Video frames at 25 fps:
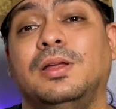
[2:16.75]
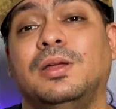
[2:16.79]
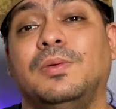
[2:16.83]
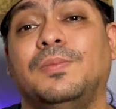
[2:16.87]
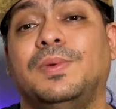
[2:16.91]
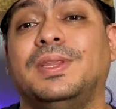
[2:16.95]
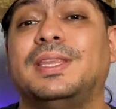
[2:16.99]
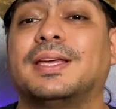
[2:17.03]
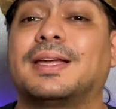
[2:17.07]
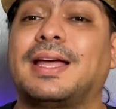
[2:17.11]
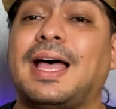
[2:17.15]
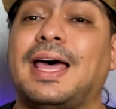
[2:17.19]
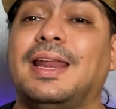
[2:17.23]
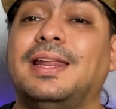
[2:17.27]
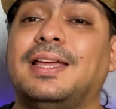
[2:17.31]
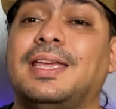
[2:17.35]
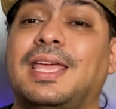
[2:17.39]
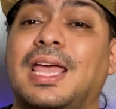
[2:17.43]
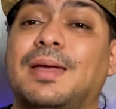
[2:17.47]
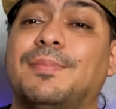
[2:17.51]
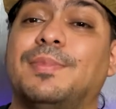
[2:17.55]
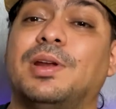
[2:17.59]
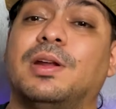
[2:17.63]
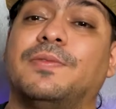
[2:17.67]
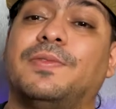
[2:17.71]
with a color
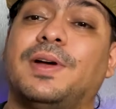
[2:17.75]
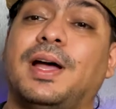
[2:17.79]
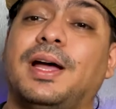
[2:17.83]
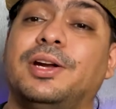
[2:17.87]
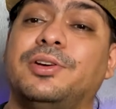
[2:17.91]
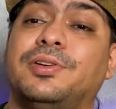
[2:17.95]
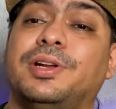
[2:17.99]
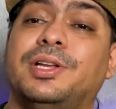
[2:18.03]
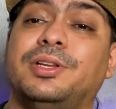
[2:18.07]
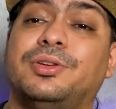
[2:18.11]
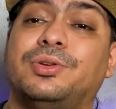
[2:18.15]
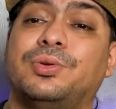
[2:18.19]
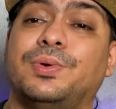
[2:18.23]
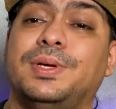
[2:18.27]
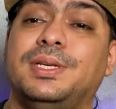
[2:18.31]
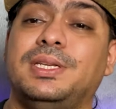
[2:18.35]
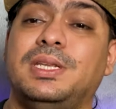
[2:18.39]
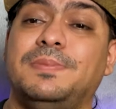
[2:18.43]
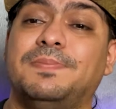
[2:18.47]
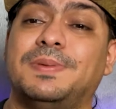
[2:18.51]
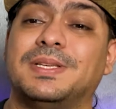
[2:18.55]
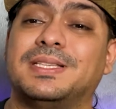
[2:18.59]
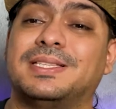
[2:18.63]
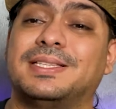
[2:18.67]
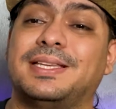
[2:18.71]
gamut of 120%
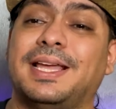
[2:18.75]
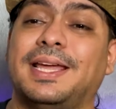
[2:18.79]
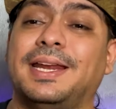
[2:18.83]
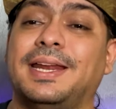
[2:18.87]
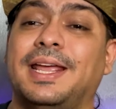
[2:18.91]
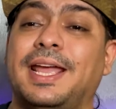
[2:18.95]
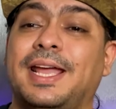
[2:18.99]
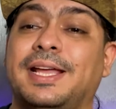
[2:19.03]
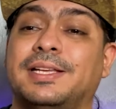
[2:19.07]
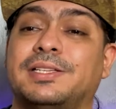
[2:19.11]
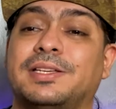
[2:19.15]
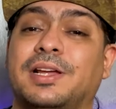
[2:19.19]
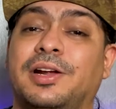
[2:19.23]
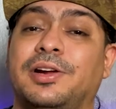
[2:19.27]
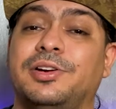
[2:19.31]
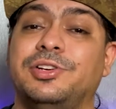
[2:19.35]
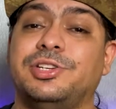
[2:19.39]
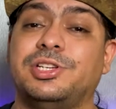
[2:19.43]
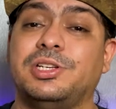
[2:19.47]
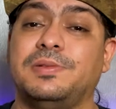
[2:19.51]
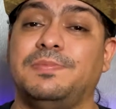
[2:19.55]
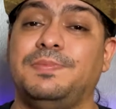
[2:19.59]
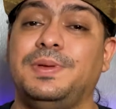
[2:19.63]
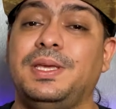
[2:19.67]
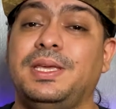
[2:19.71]

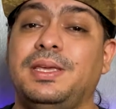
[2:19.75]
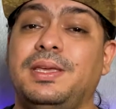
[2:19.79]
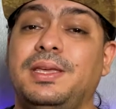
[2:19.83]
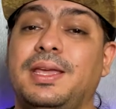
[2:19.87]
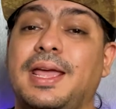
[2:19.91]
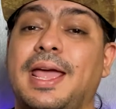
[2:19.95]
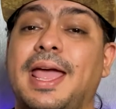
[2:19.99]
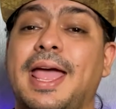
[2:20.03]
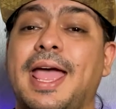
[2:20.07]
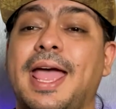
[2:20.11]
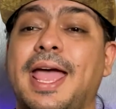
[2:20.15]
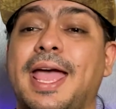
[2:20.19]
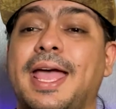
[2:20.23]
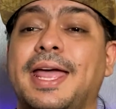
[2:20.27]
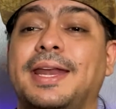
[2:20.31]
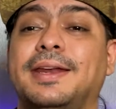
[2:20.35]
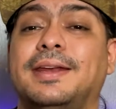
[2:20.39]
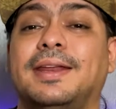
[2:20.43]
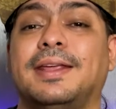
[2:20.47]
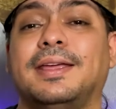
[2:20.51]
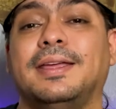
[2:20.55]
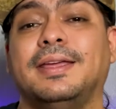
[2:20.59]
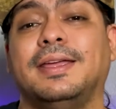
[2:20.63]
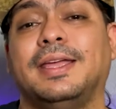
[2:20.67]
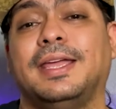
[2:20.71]
sRGB
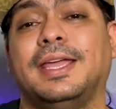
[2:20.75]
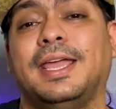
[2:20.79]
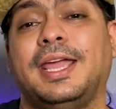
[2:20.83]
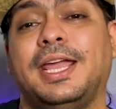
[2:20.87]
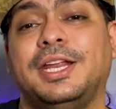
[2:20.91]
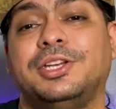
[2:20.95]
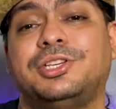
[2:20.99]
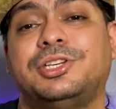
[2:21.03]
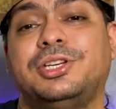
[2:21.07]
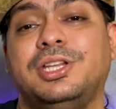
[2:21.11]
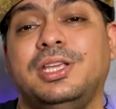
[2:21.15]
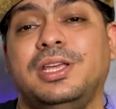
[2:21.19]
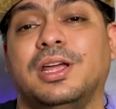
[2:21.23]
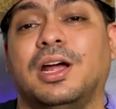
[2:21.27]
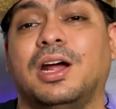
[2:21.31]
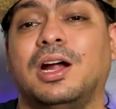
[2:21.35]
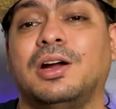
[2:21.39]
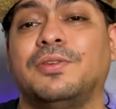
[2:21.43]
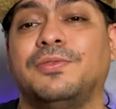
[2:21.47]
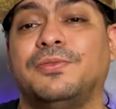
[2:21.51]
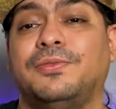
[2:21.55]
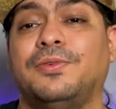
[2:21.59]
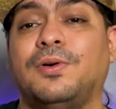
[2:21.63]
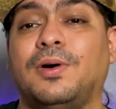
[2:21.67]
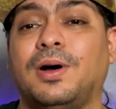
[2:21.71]
and
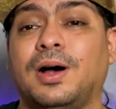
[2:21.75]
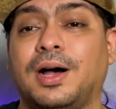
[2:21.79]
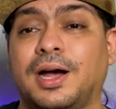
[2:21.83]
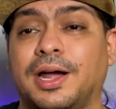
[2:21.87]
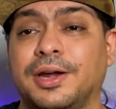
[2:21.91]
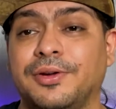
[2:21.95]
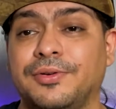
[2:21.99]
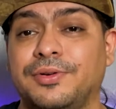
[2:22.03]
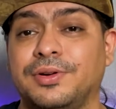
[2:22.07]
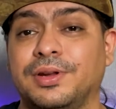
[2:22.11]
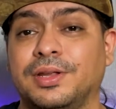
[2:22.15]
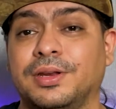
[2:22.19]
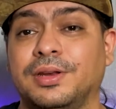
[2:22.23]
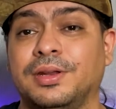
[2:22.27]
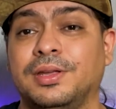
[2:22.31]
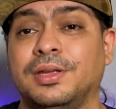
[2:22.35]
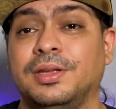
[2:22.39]
HDR 400,